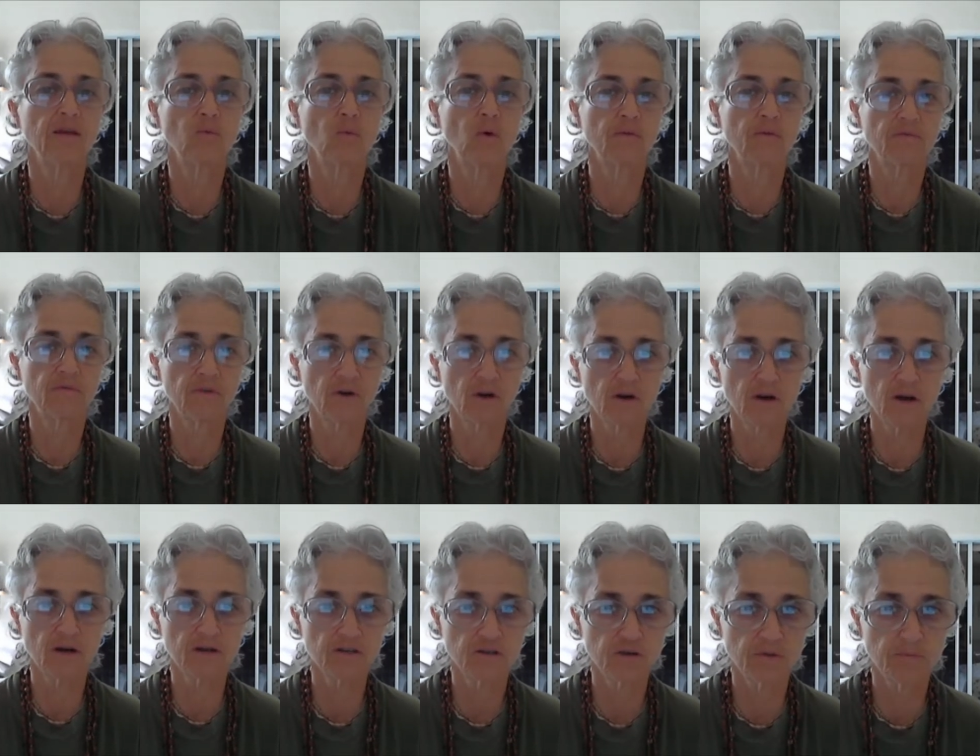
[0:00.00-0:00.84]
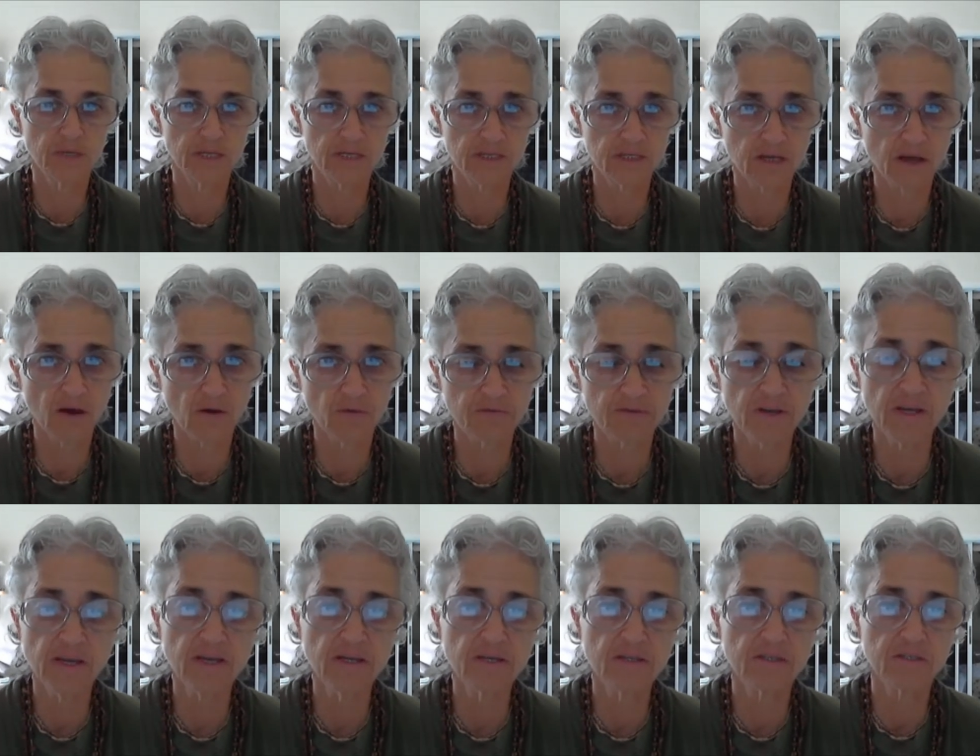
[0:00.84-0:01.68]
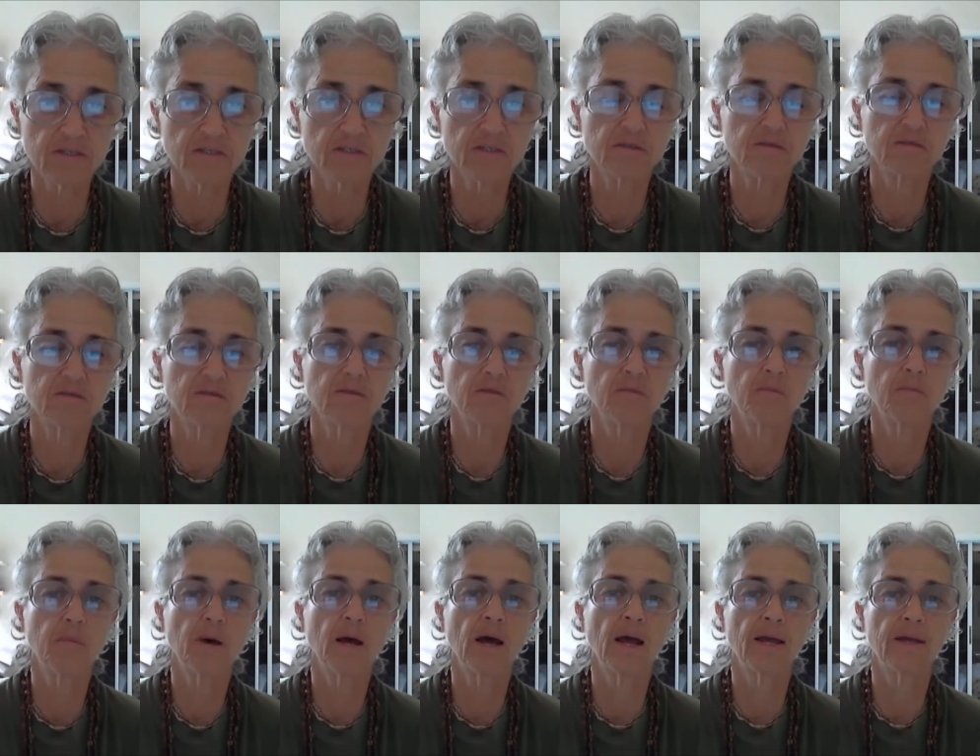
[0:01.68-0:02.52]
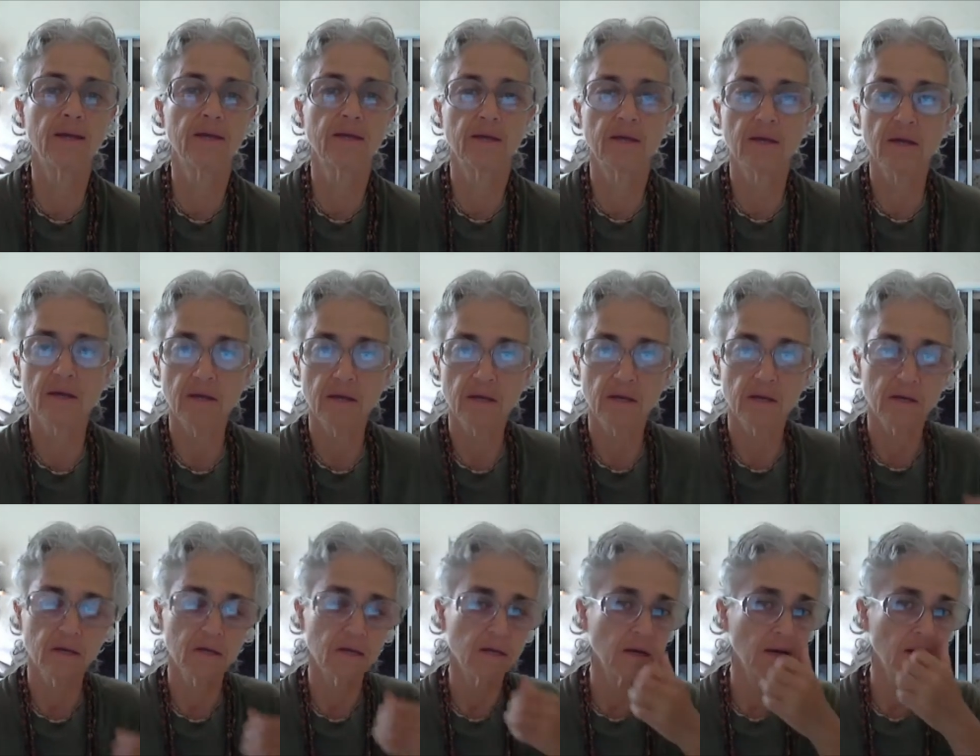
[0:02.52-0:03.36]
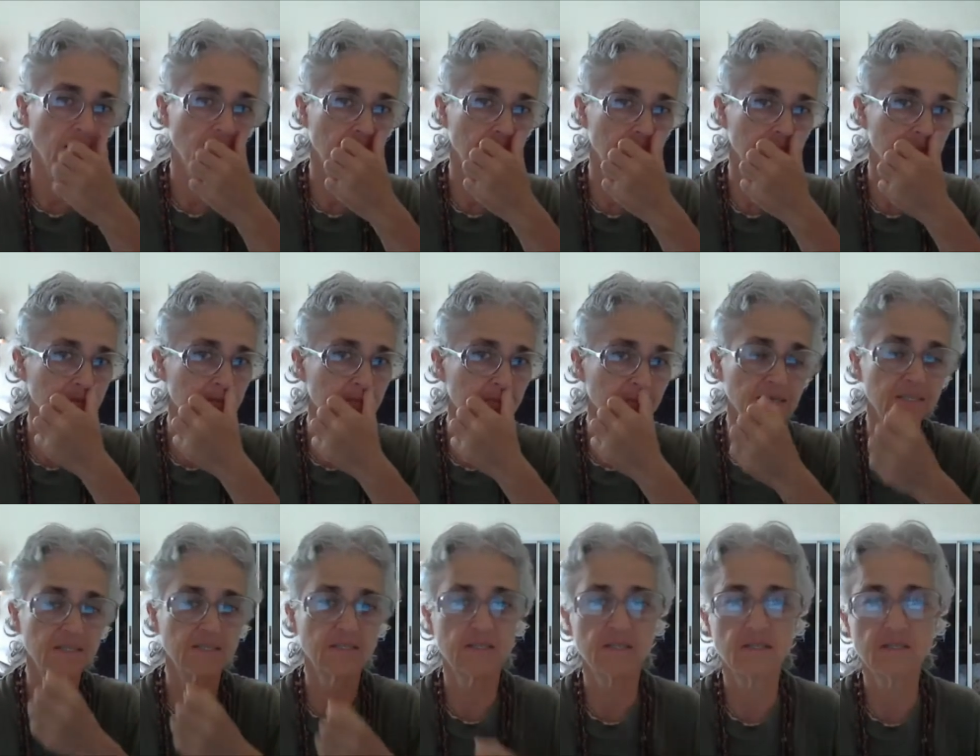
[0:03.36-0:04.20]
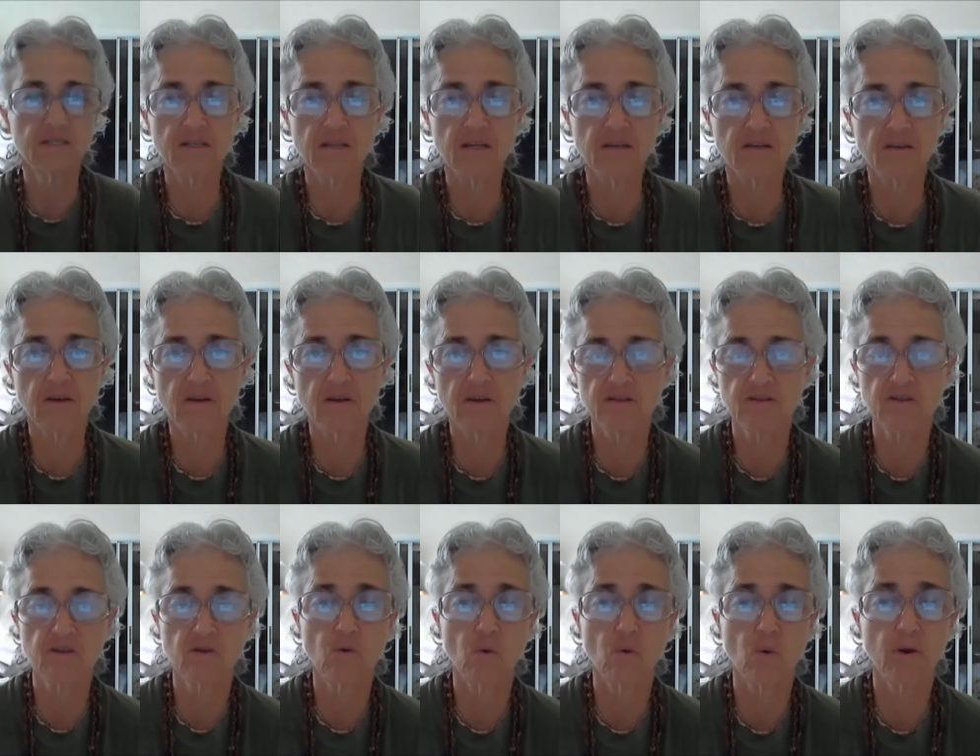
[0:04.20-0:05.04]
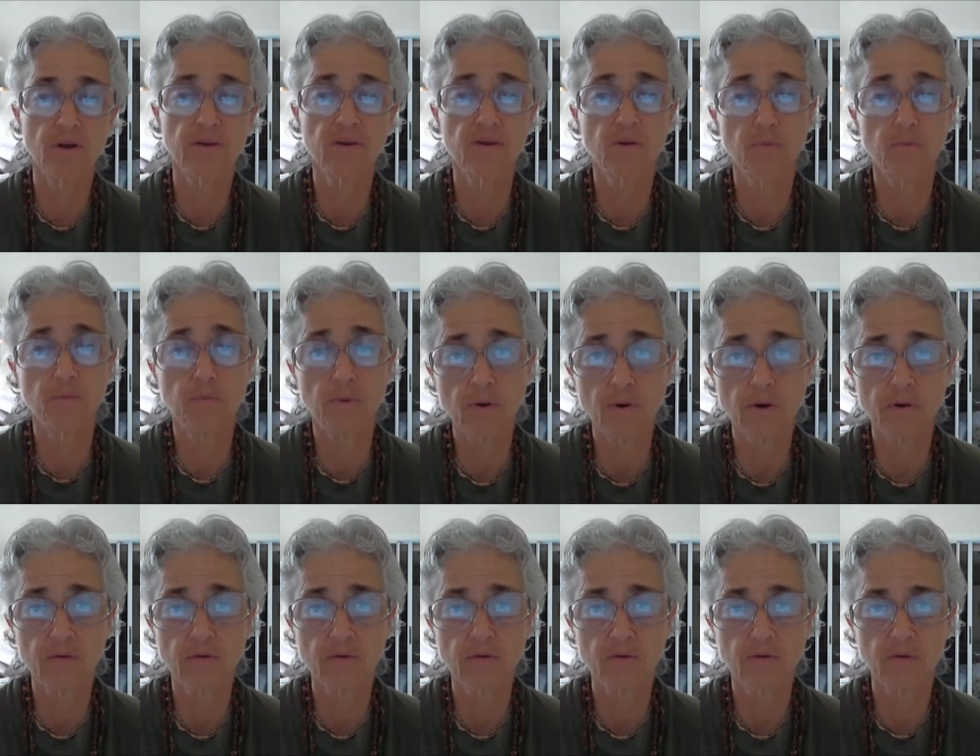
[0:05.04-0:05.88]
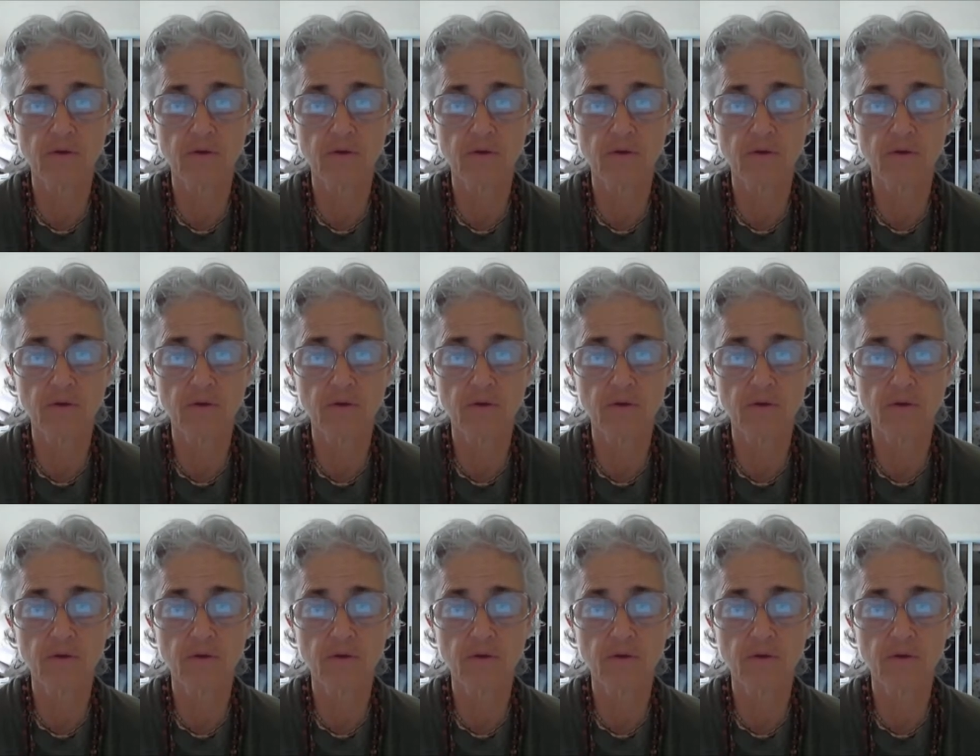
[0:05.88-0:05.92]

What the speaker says: what varnashram itself is by insisting that it's according to birth.